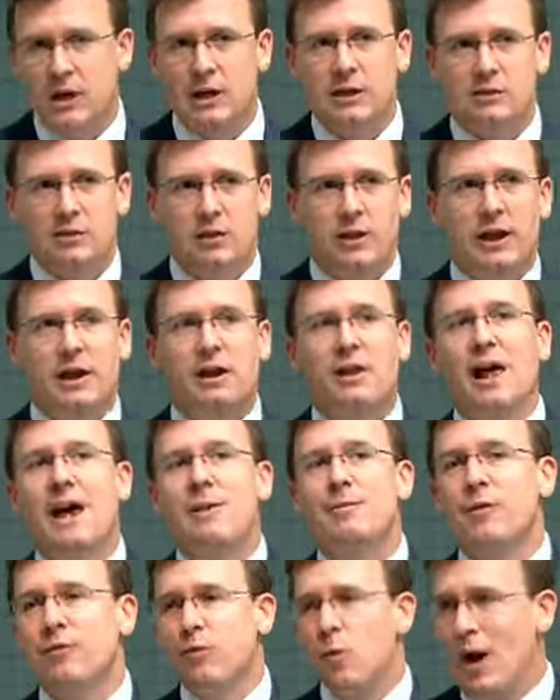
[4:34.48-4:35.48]
So their
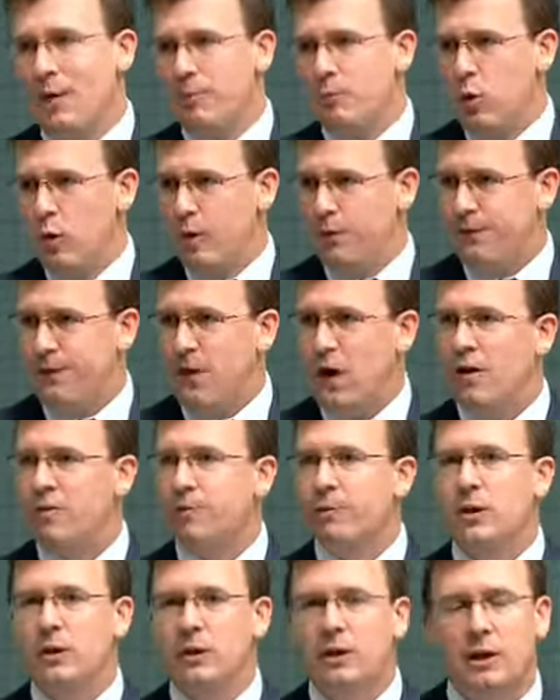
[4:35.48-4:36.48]
claim of
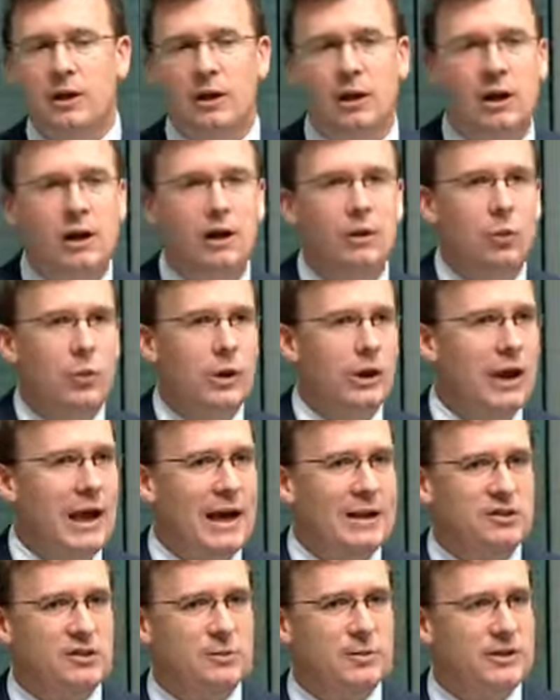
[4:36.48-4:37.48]
$1.5 billion
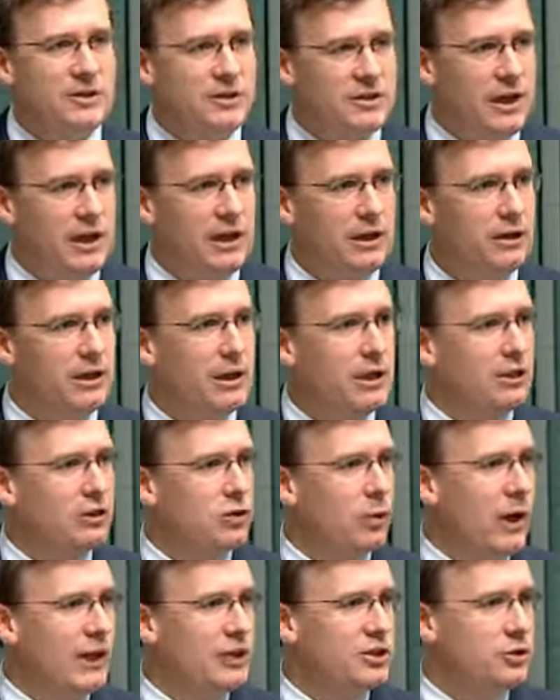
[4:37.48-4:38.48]
has to be seen
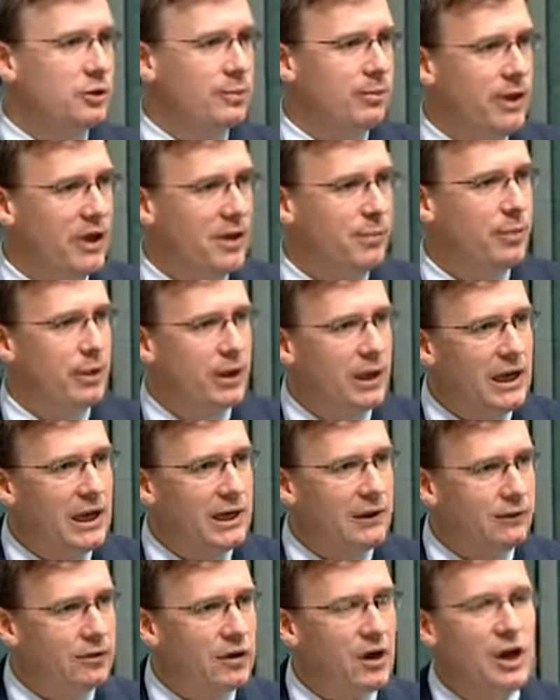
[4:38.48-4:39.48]
to actually be
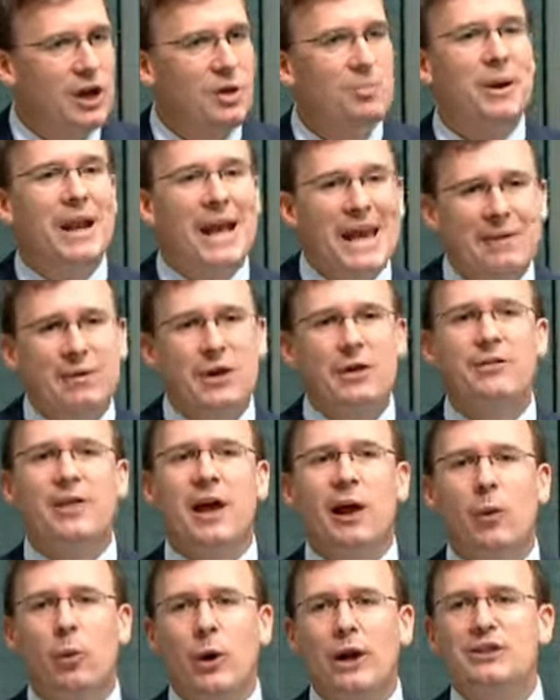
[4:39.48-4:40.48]
believed. But even if
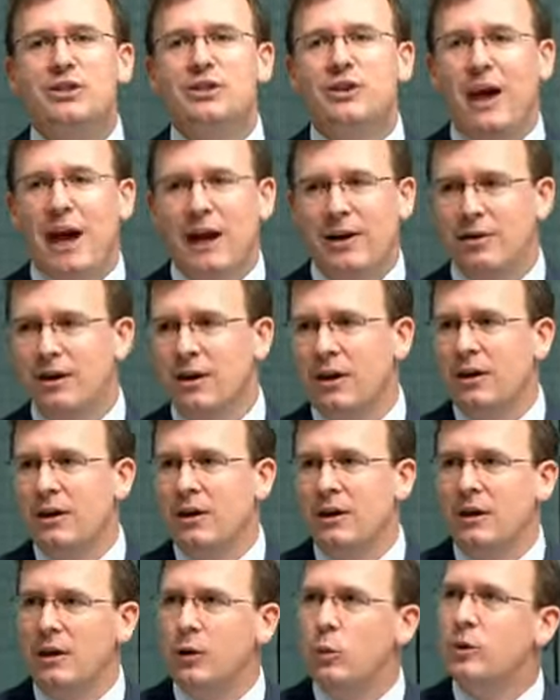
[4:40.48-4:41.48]
they reach that,
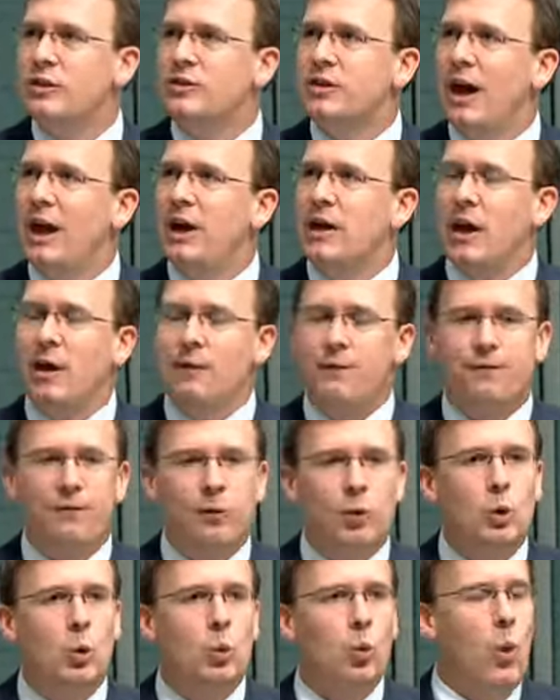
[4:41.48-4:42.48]
it would take a
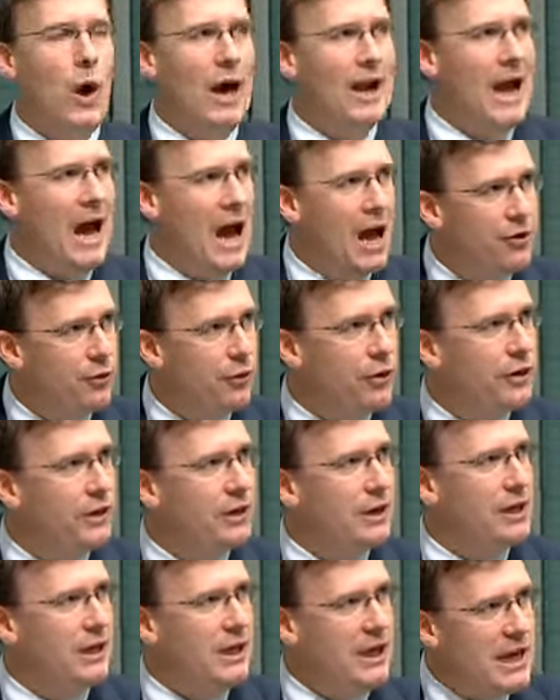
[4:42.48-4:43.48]
full 100
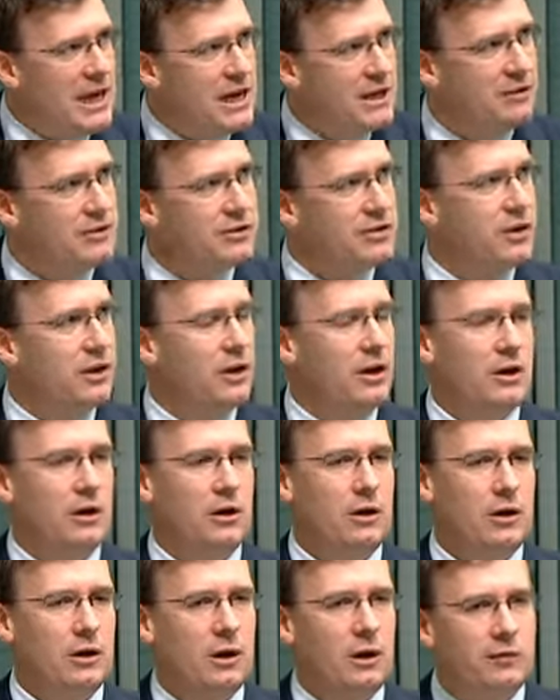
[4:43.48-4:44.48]
years
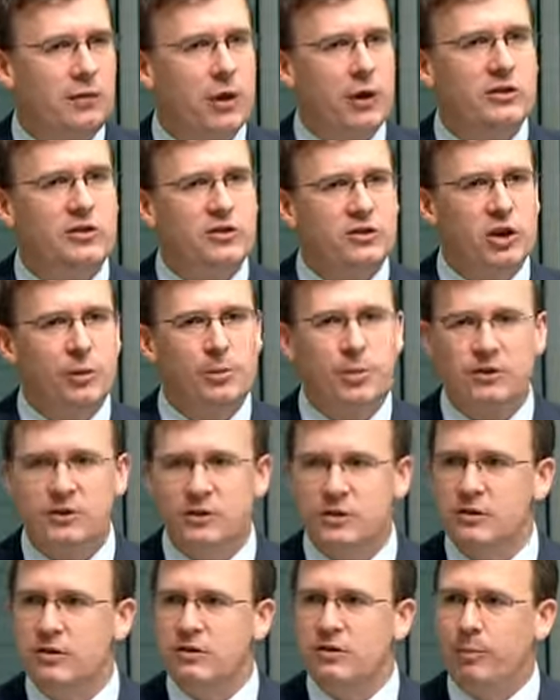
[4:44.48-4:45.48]
of those
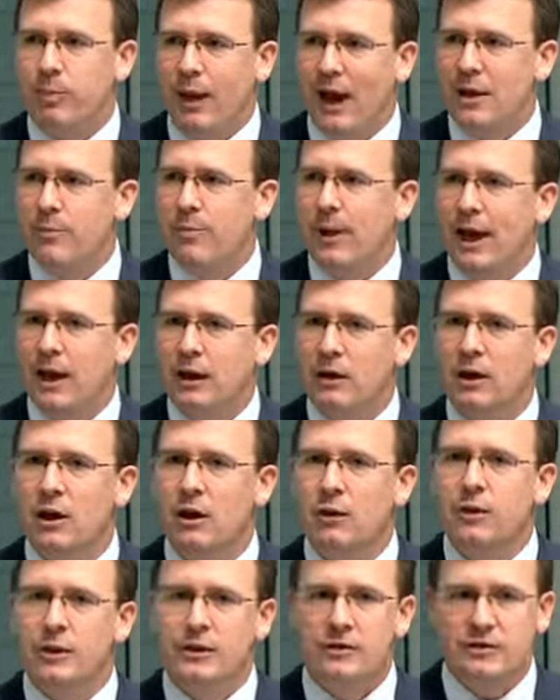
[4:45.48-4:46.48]
surpluses to pay back the